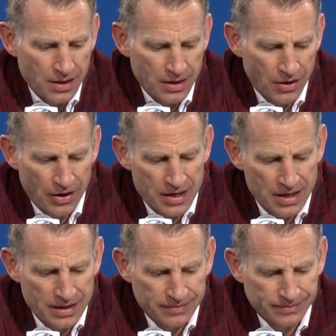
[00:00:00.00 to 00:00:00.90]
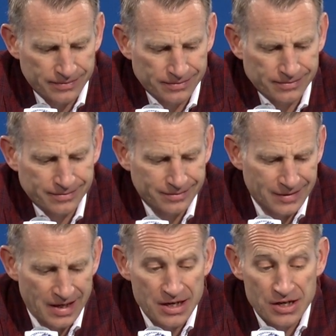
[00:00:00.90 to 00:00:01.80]
you know, he
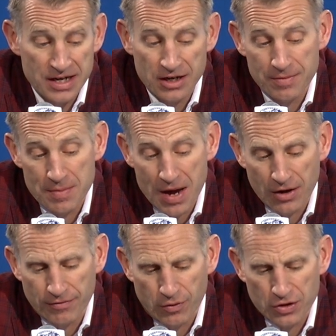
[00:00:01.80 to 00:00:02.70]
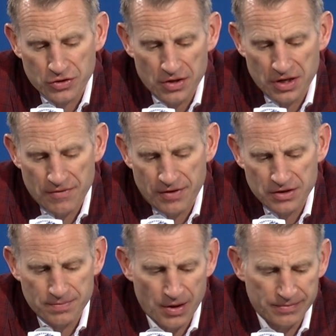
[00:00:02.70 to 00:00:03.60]
needed to be better for us on
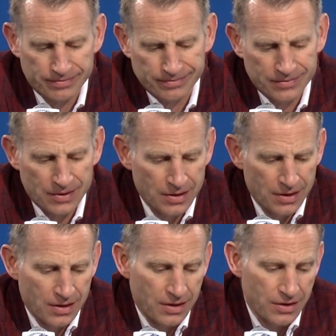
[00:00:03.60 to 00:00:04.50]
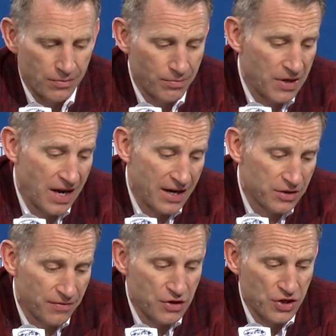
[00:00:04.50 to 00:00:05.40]
defense, but it'd be
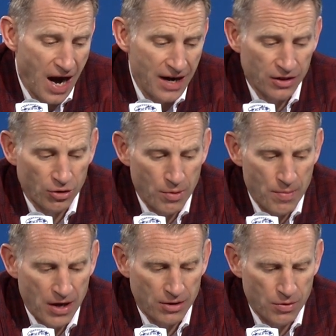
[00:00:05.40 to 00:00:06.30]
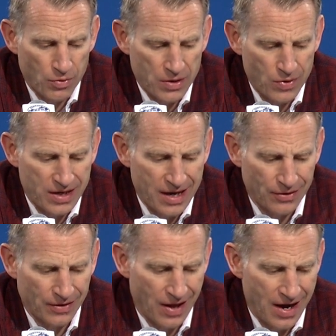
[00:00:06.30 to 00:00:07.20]
nice if he shot a little bit better. But we can't
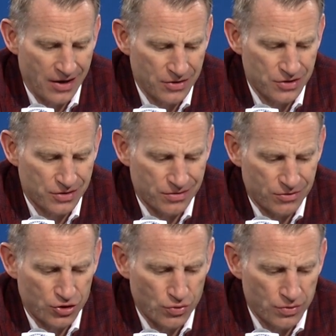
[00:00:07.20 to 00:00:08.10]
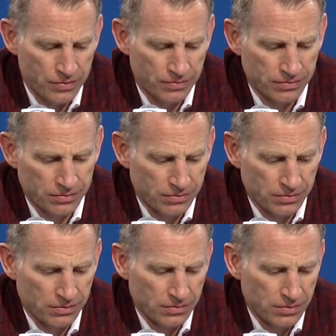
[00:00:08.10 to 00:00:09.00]
rely on just shooting,
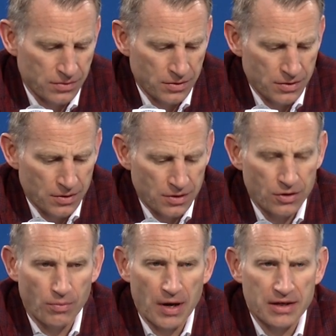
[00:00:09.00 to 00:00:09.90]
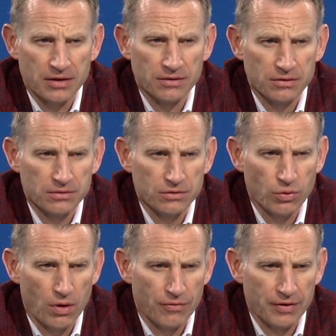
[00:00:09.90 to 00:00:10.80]
you know, making
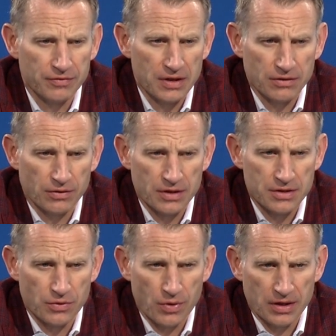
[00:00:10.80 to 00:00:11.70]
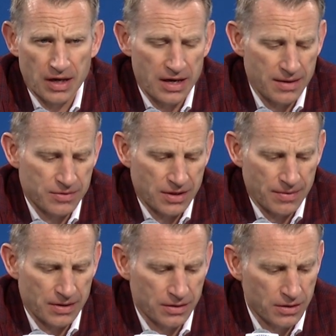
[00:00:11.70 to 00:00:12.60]
12, 15 threes to win games. I
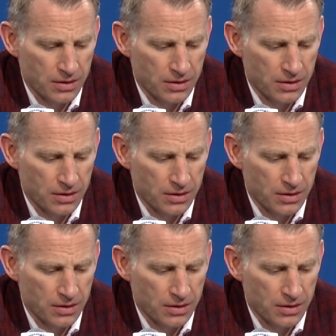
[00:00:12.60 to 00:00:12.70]
mean,